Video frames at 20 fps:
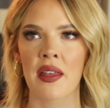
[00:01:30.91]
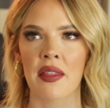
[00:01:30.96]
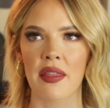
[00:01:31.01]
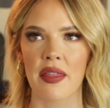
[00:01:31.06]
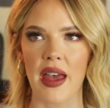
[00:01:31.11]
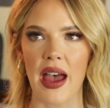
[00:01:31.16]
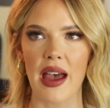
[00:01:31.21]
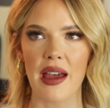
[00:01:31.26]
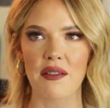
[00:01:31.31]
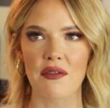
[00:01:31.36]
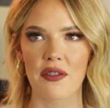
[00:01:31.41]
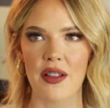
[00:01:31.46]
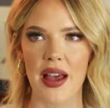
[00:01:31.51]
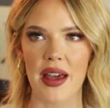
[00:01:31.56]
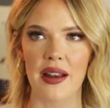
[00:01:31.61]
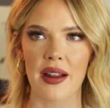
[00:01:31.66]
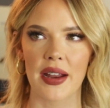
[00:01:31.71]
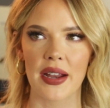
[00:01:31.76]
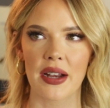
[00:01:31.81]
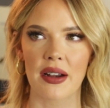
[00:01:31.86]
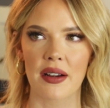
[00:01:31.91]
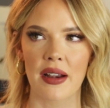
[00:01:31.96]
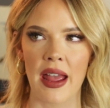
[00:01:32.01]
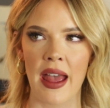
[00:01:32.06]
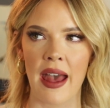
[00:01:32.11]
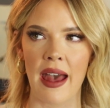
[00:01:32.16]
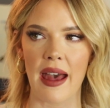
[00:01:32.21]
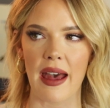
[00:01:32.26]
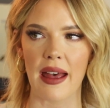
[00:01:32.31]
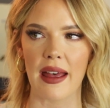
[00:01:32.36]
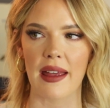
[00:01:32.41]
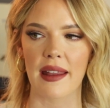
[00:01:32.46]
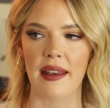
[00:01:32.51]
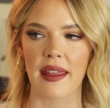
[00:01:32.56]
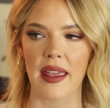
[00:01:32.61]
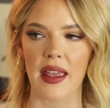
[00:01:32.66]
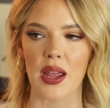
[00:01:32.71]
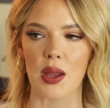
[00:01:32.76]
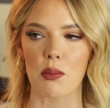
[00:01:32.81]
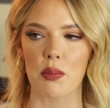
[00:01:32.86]
That flat iron had
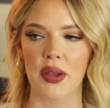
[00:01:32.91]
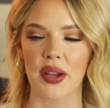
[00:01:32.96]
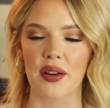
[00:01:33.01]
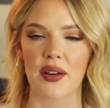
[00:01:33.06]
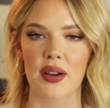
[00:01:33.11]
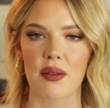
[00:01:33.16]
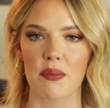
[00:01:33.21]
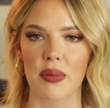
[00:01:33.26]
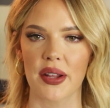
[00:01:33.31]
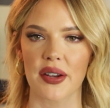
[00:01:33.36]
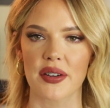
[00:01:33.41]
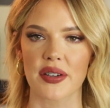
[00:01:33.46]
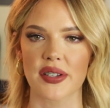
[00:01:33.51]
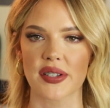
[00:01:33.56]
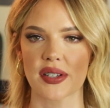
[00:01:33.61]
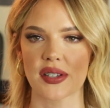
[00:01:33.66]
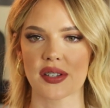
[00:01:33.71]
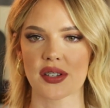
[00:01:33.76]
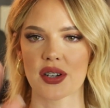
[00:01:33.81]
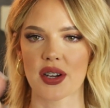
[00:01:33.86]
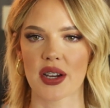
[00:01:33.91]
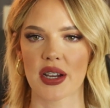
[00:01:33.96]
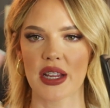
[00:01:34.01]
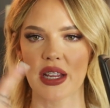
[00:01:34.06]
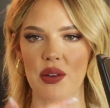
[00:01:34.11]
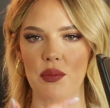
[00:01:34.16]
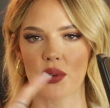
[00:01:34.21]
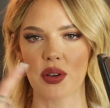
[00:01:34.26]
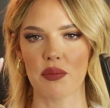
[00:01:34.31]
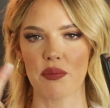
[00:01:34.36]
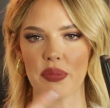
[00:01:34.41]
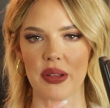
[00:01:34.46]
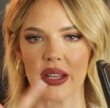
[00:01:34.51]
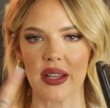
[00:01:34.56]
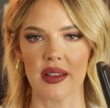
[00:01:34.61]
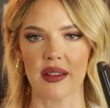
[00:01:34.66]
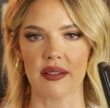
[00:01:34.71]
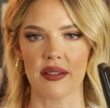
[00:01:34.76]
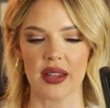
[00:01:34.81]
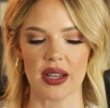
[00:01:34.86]
a bigger and better sister. It would
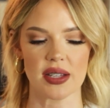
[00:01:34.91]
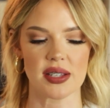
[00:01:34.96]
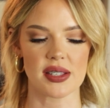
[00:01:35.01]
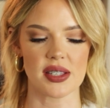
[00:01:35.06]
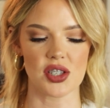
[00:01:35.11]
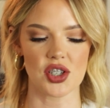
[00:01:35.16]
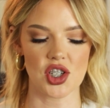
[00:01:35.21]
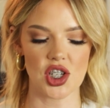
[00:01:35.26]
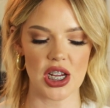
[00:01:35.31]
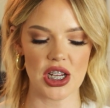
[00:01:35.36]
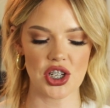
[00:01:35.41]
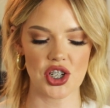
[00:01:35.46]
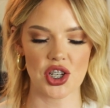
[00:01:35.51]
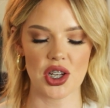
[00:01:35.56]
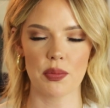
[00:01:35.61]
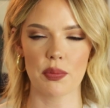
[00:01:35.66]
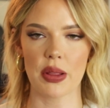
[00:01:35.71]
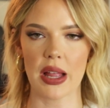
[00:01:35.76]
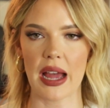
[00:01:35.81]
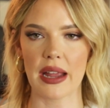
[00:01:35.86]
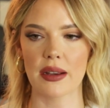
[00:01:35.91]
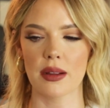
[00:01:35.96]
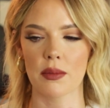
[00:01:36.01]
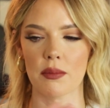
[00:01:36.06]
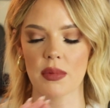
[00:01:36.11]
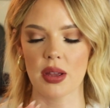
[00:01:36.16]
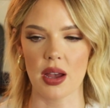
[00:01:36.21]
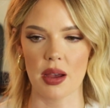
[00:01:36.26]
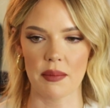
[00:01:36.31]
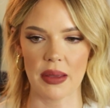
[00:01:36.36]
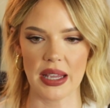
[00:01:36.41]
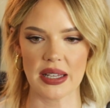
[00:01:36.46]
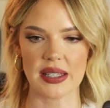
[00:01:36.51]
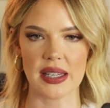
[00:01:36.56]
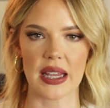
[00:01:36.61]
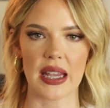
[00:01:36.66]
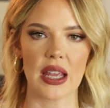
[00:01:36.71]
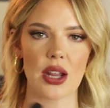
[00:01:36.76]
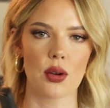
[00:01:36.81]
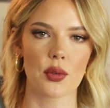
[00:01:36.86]
be this, the GHD Platinum,
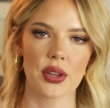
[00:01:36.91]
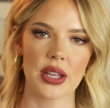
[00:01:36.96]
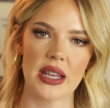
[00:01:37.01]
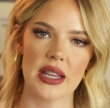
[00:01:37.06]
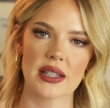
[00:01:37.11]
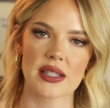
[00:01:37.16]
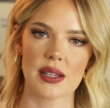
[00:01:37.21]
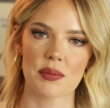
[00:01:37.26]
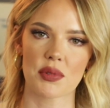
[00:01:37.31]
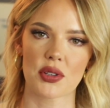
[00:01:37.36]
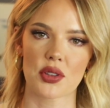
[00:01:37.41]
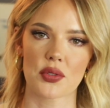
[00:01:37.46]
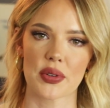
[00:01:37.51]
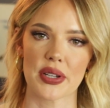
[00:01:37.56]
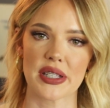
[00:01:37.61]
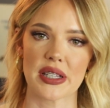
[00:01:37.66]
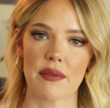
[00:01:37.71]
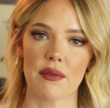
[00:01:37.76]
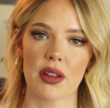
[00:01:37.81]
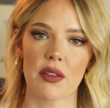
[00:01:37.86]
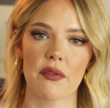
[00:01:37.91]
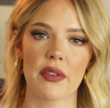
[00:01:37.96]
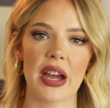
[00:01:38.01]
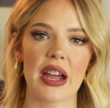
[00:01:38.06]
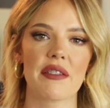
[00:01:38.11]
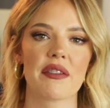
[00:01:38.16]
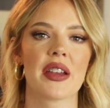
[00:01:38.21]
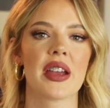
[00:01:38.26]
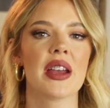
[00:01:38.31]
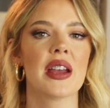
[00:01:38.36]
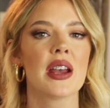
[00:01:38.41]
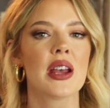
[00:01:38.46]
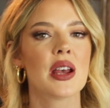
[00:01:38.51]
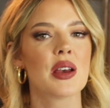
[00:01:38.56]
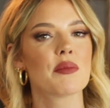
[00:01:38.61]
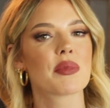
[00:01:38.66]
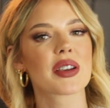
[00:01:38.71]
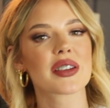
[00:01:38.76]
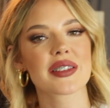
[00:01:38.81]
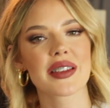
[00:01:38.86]
amazing. It only heats up to 375
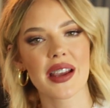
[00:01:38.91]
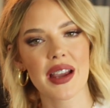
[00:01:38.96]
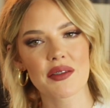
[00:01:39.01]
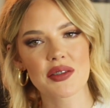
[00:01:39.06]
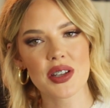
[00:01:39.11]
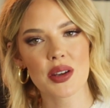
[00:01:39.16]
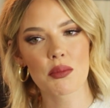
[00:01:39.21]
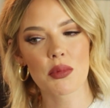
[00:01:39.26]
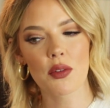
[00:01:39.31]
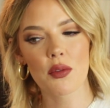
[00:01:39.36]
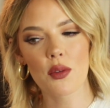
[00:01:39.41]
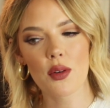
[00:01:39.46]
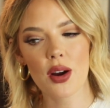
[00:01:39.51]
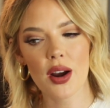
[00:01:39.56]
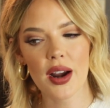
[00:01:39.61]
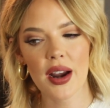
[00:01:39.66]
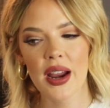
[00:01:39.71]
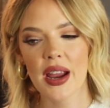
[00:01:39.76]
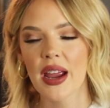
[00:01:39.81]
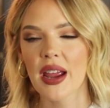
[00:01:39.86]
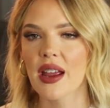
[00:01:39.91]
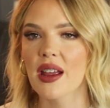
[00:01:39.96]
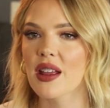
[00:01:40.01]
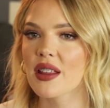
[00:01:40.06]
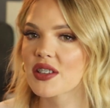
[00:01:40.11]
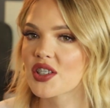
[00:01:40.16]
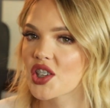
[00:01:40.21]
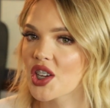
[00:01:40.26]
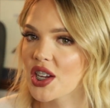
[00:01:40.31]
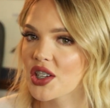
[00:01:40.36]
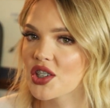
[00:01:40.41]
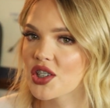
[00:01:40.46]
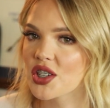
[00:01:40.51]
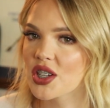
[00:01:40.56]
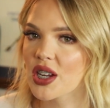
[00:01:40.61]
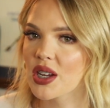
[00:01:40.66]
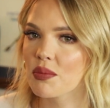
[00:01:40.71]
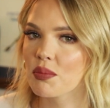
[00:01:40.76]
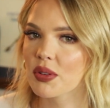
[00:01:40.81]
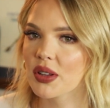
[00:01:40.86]
because like I've said before,
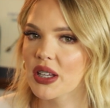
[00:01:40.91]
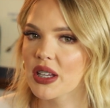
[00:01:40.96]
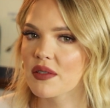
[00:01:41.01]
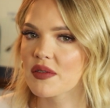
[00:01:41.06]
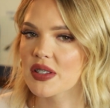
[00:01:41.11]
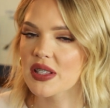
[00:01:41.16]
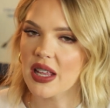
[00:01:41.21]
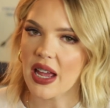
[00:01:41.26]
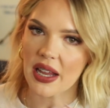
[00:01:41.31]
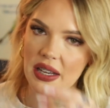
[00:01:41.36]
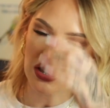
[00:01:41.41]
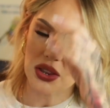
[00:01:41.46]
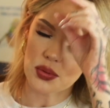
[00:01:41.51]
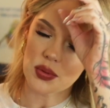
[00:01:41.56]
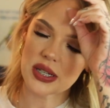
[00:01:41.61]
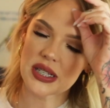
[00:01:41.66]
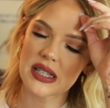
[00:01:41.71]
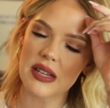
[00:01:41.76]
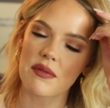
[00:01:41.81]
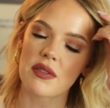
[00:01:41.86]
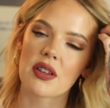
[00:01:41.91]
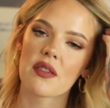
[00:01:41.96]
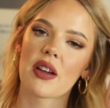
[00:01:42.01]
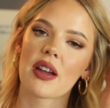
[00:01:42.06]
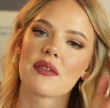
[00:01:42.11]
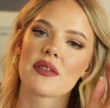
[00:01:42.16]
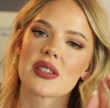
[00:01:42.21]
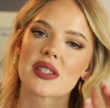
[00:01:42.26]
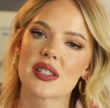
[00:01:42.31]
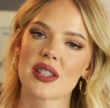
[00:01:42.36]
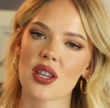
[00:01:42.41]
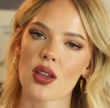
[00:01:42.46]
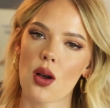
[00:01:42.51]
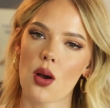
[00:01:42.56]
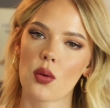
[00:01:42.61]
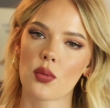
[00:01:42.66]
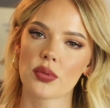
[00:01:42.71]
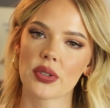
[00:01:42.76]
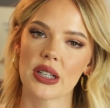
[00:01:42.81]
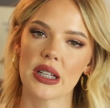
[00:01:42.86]
GHD believes that 375 is the
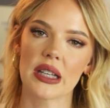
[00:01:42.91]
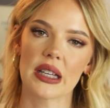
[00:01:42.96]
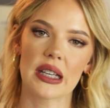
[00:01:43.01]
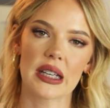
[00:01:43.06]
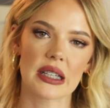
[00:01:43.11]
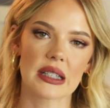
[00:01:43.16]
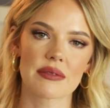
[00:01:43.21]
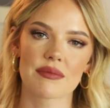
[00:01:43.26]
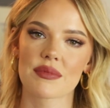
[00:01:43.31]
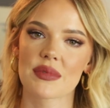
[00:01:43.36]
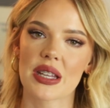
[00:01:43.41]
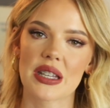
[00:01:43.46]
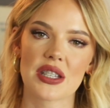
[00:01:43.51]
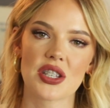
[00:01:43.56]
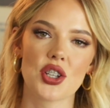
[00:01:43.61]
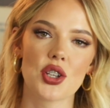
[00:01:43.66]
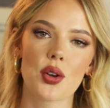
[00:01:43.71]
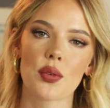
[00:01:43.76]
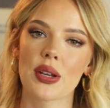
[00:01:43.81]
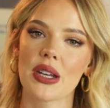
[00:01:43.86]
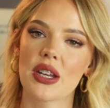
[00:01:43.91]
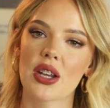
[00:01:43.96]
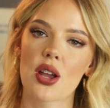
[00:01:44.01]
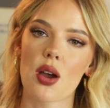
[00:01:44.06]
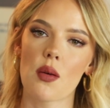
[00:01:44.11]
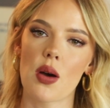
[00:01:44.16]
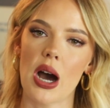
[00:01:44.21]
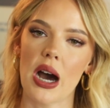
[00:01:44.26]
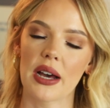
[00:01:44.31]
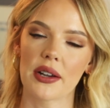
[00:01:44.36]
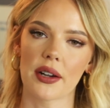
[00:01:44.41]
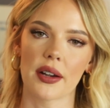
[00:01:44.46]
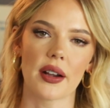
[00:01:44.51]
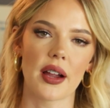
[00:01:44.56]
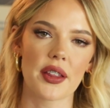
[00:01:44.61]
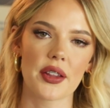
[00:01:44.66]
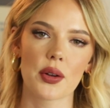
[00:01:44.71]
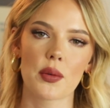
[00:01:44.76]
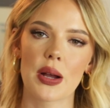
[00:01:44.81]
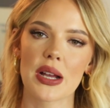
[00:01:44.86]
only, you don't need to go hotter.
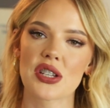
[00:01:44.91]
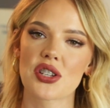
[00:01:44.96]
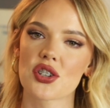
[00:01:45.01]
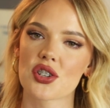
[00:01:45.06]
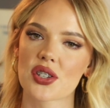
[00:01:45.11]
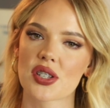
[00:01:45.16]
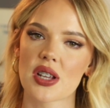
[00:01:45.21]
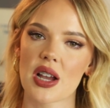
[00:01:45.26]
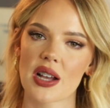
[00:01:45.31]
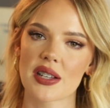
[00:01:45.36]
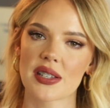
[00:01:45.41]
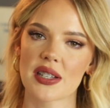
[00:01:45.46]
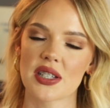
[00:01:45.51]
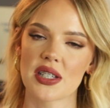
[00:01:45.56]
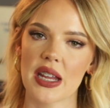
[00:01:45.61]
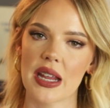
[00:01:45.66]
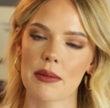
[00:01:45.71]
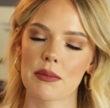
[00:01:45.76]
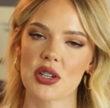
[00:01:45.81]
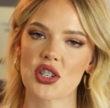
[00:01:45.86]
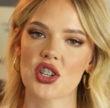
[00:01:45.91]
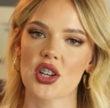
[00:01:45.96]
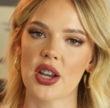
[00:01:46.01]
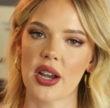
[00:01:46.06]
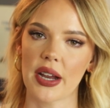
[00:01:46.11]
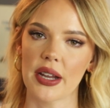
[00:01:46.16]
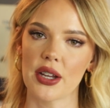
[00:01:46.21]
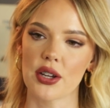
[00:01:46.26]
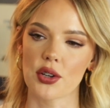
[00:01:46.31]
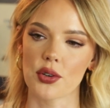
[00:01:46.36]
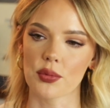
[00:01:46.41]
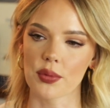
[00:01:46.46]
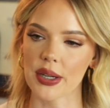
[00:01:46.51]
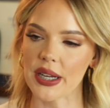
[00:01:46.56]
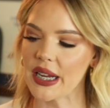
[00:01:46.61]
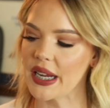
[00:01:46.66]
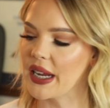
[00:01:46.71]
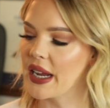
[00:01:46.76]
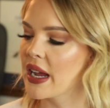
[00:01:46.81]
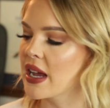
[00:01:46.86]
Otherwise you're just causing damage and I
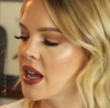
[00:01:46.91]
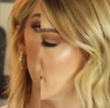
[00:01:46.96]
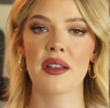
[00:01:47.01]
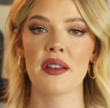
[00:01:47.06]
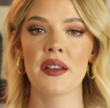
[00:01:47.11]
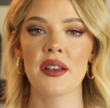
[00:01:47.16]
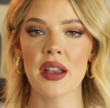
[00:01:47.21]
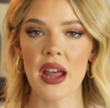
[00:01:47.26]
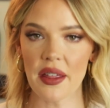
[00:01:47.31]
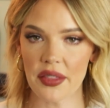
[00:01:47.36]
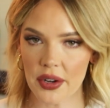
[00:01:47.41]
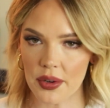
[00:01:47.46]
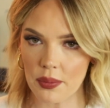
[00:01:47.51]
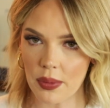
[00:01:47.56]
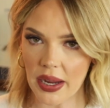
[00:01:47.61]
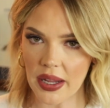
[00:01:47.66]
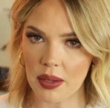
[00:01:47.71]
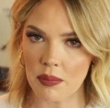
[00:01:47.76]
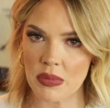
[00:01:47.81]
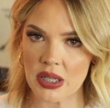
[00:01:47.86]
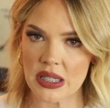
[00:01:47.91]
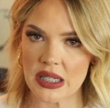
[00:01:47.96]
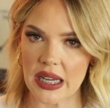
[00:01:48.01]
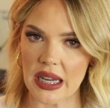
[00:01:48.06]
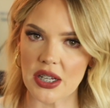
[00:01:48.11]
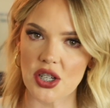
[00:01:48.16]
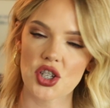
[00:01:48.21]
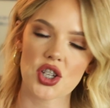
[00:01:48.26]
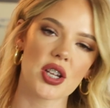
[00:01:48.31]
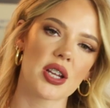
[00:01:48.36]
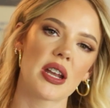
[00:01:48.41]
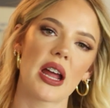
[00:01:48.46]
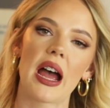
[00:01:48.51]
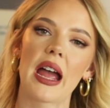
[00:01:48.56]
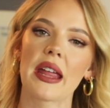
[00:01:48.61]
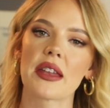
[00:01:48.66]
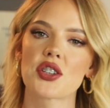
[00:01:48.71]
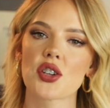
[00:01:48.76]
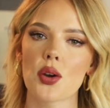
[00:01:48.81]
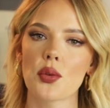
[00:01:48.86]
agree. Another recommendation,
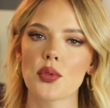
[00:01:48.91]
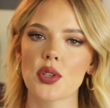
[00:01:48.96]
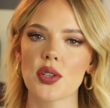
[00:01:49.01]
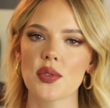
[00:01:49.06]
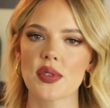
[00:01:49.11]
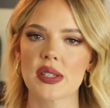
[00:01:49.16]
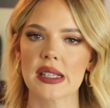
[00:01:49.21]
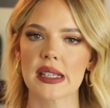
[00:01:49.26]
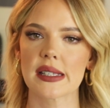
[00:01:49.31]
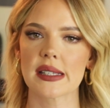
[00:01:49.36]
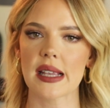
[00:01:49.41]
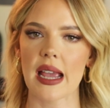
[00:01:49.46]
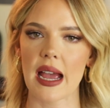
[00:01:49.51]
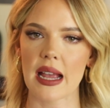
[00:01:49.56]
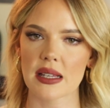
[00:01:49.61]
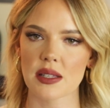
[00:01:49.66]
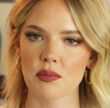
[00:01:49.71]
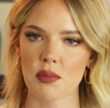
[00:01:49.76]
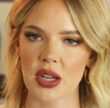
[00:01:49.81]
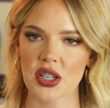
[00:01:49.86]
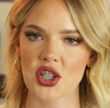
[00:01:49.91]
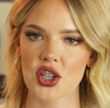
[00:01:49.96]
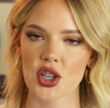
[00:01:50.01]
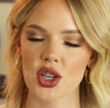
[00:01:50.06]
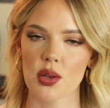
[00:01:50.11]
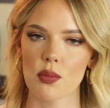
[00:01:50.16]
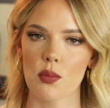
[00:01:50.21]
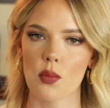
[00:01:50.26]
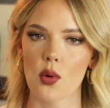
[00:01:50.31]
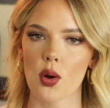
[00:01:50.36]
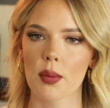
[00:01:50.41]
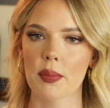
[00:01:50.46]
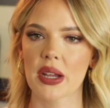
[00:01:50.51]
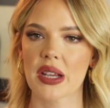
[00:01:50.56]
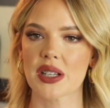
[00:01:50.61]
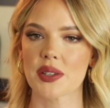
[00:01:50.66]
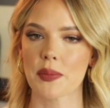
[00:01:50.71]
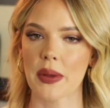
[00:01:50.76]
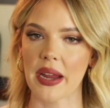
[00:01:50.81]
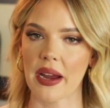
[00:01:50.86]
I don't use this as much anymore
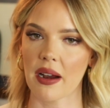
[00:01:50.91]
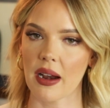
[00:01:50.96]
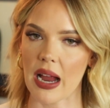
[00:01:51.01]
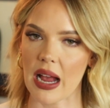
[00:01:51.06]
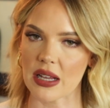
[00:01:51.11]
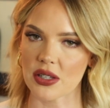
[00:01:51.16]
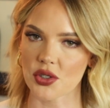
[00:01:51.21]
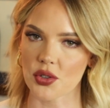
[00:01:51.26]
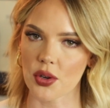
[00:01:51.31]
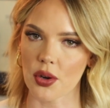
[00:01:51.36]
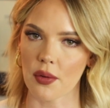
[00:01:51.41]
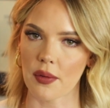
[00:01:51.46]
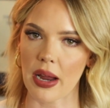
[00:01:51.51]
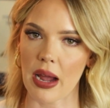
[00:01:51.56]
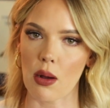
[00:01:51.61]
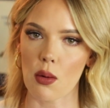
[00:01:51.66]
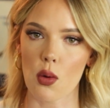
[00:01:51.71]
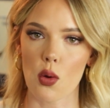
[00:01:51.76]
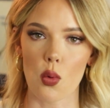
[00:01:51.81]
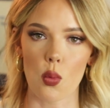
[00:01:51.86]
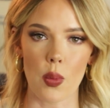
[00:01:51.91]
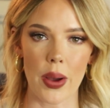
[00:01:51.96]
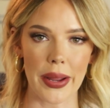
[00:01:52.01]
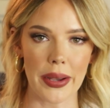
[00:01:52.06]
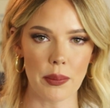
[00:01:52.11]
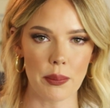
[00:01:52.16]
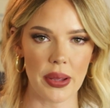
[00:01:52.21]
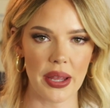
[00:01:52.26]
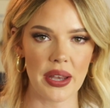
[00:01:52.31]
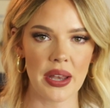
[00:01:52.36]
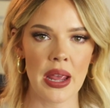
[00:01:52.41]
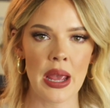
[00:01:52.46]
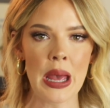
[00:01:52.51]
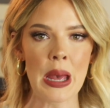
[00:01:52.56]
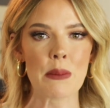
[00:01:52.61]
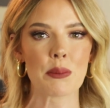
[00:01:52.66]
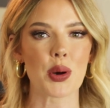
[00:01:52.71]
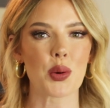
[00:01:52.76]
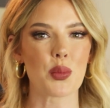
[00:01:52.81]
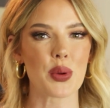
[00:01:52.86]
because my hair has grown out quite a bit,
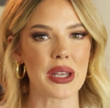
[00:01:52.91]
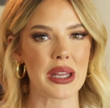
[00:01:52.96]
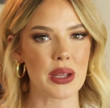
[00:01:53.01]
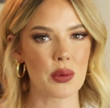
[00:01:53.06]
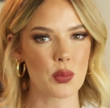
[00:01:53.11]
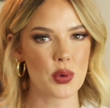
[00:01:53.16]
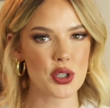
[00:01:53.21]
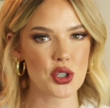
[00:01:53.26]
but when it